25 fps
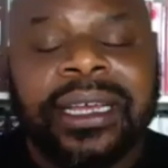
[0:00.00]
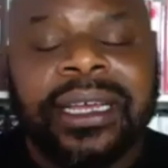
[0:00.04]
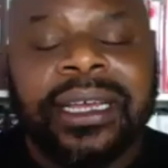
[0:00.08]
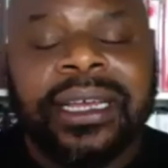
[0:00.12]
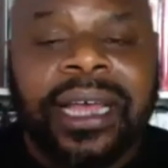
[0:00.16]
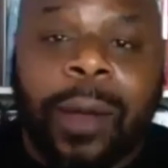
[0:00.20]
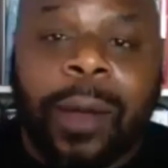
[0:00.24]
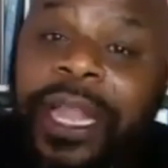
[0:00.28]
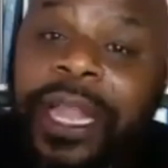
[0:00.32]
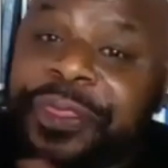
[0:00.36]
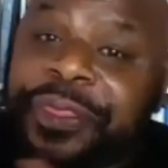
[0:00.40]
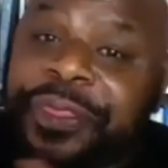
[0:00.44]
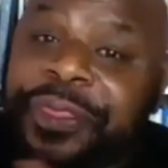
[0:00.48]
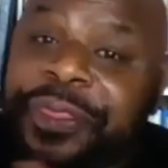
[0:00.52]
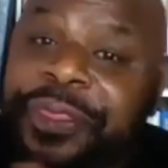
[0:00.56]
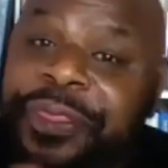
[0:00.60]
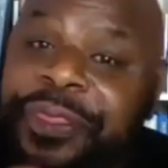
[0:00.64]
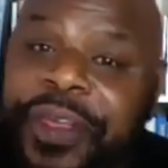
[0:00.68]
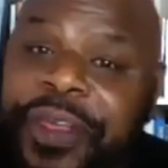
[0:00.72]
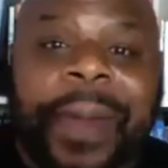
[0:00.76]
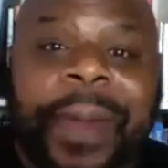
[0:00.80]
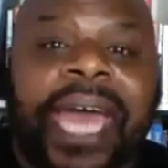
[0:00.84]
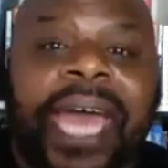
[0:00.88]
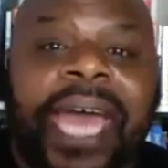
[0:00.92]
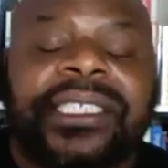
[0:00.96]
I want to
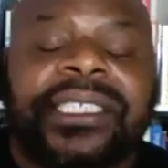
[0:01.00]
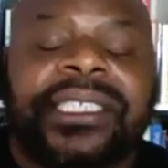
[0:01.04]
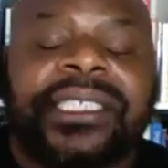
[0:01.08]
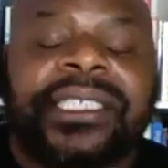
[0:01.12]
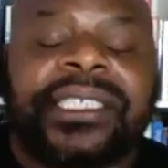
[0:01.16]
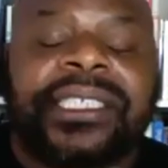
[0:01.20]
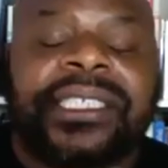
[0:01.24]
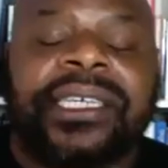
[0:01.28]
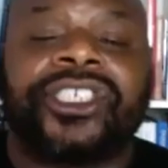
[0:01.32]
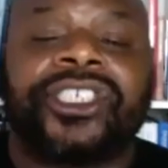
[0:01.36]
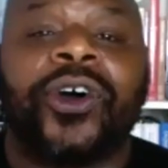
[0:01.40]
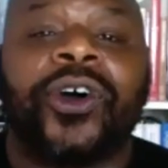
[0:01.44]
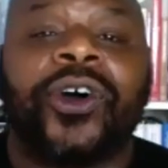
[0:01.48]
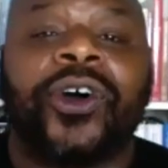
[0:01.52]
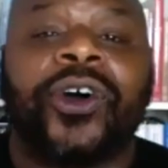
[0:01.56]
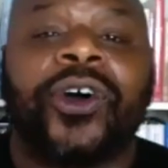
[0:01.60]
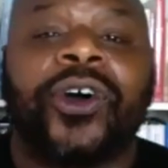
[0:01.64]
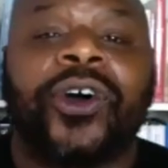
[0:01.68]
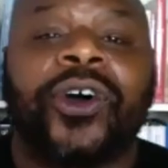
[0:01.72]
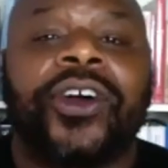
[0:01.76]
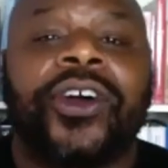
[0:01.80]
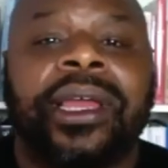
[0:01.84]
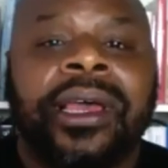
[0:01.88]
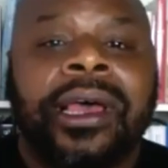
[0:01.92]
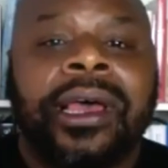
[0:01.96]
think back to the
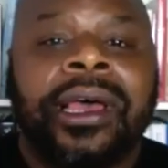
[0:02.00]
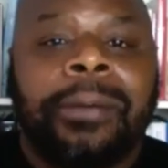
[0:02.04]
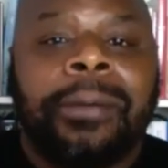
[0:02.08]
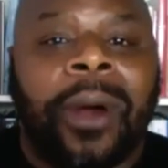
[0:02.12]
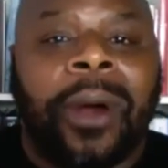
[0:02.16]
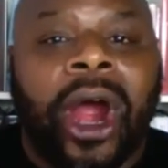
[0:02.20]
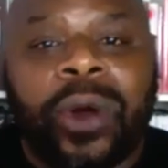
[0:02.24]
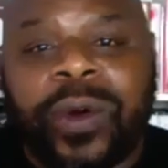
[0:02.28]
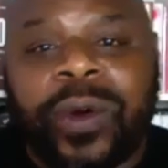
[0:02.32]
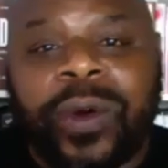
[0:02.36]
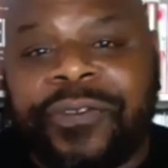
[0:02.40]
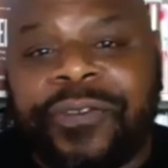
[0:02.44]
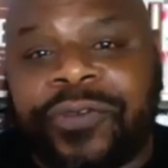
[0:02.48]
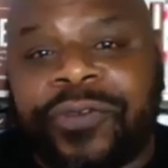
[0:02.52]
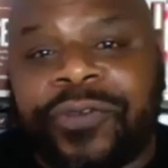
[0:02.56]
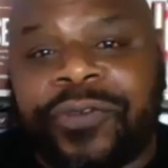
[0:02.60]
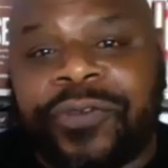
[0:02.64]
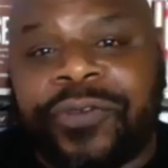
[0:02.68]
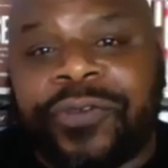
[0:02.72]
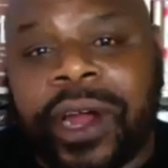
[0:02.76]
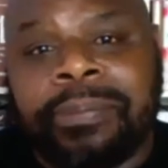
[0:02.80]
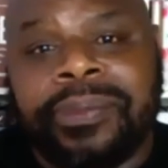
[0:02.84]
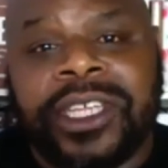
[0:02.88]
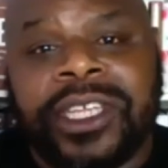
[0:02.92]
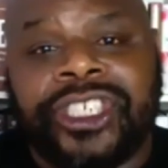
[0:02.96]
story borrowing
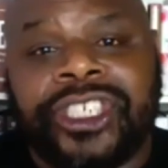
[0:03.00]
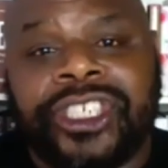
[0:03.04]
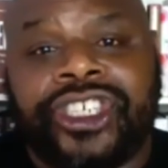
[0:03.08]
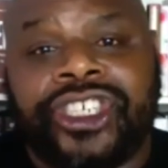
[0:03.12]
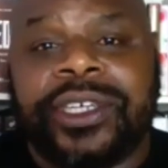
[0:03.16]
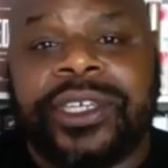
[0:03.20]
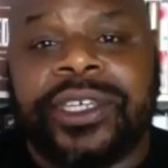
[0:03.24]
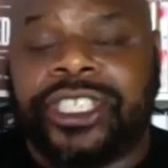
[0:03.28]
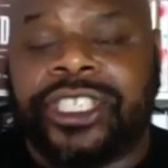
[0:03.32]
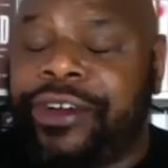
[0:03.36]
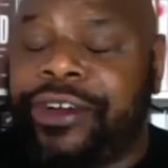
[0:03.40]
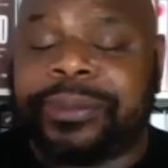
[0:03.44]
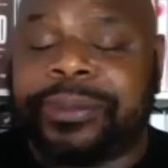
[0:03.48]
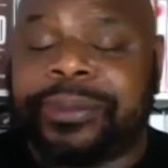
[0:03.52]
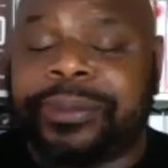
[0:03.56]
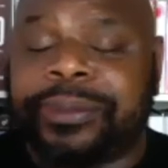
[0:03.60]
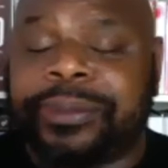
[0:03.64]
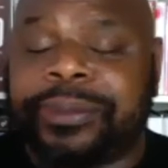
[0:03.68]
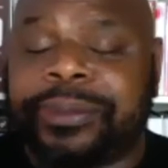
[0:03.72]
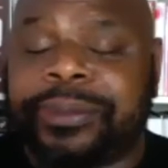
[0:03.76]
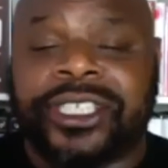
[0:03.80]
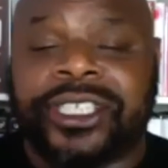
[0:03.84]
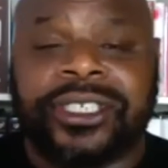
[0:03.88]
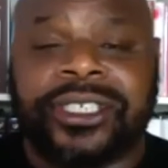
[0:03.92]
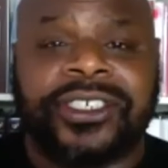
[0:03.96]
from the Jewish
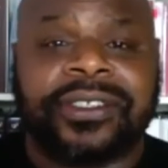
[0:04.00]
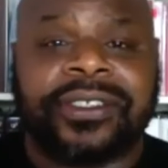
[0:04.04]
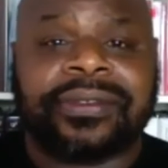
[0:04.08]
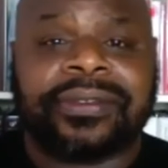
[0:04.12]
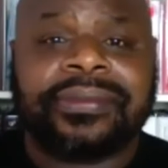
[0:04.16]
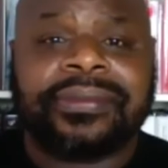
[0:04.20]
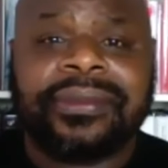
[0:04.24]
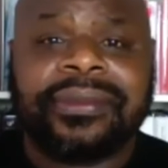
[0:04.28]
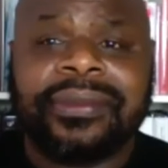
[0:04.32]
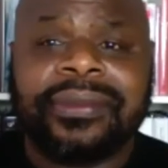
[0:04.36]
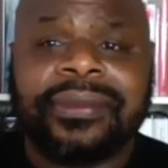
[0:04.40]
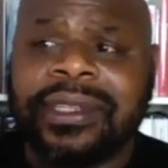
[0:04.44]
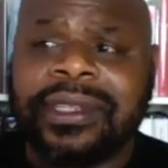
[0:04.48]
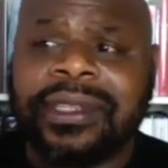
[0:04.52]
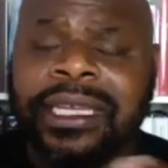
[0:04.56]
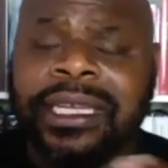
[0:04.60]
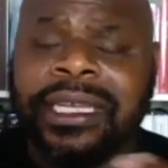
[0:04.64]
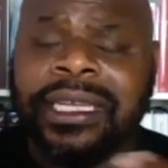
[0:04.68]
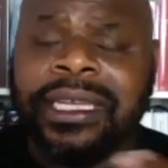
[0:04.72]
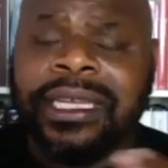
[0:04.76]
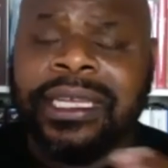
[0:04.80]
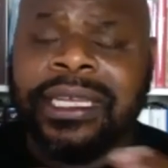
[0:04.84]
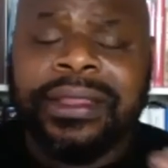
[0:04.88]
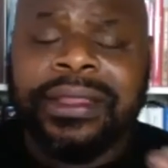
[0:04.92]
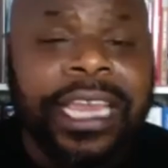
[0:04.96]
scriptures
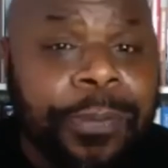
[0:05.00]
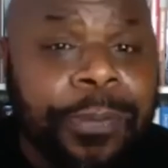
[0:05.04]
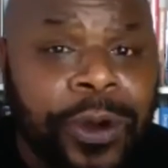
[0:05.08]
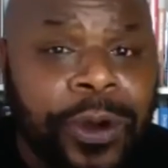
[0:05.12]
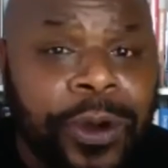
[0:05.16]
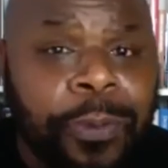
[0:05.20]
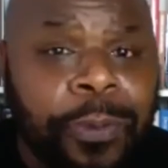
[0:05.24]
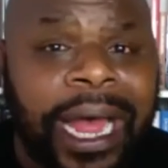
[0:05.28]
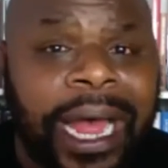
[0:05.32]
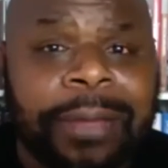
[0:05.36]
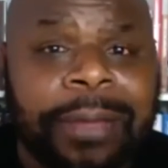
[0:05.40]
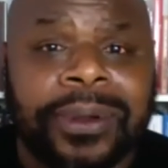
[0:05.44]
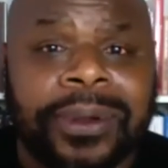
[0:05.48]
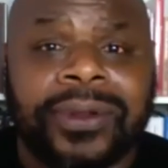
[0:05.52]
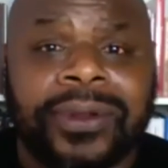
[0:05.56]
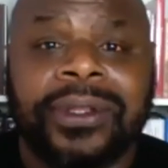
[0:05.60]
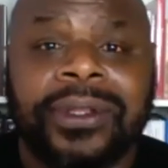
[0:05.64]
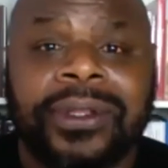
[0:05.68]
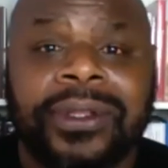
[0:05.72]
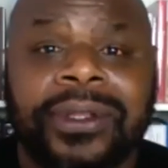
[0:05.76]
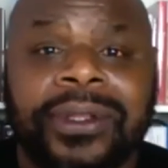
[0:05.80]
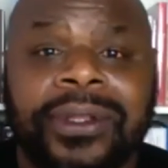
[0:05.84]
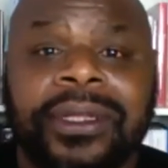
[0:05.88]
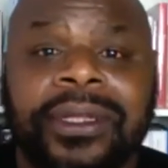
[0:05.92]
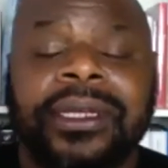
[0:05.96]
and the Hebrew Bible,
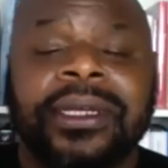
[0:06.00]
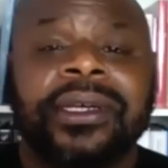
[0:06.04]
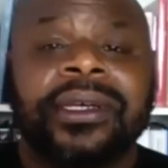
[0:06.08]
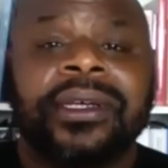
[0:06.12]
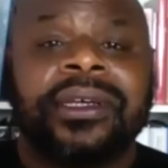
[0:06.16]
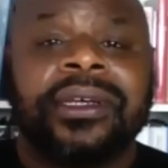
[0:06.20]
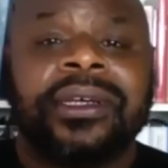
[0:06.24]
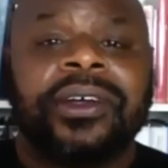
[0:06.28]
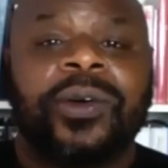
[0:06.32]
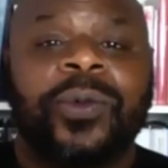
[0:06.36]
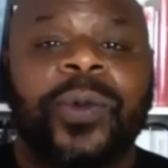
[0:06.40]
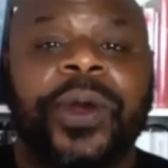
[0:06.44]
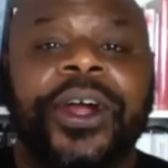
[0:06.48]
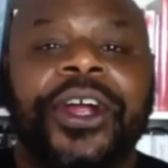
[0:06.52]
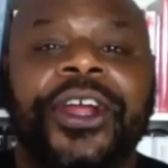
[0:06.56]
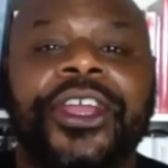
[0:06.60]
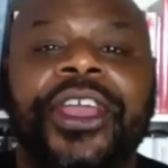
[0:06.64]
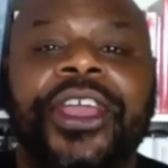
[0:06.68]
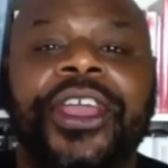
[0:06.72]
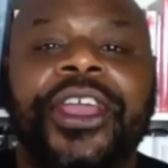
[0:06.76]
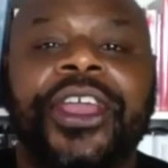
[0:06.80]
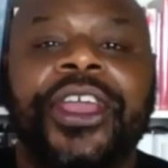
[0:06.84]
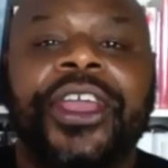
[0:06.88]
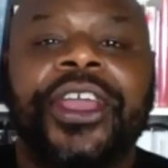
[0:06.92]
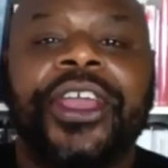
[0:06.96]
where
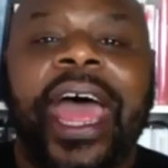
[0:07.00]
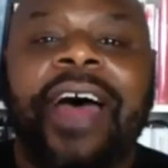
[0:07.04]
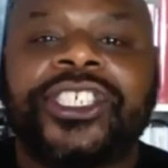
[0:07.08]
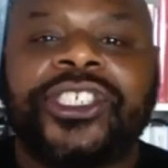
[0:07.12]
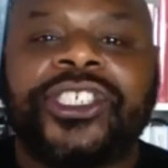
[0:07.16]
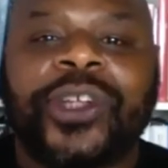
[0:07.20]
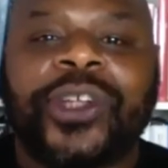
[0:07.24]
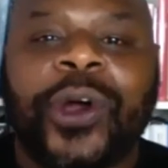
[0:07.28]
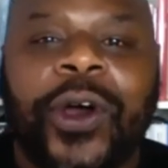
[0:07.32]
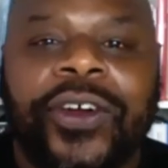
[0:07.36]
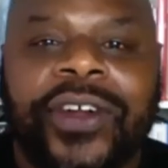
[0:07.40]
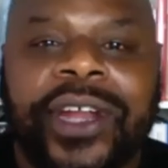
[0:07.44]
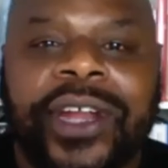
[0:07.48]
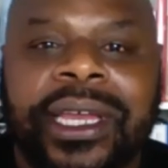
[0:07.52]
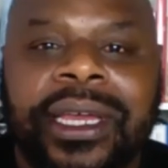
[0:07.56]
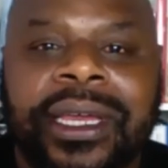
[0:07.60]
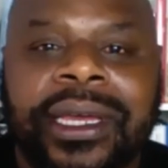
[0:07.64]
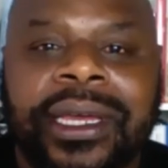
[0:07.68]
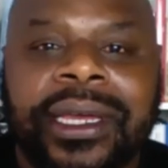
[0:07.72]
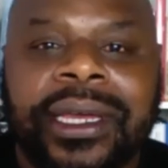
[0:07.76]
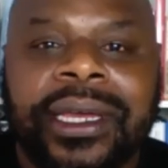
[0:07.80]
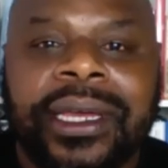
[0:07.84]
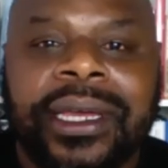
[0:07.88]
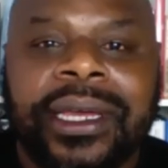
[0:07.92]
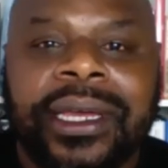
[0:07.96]
you have the
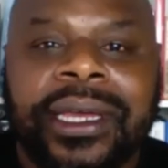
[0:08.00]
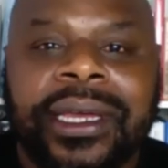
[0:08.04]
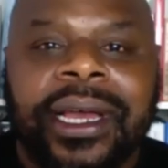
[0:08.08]
story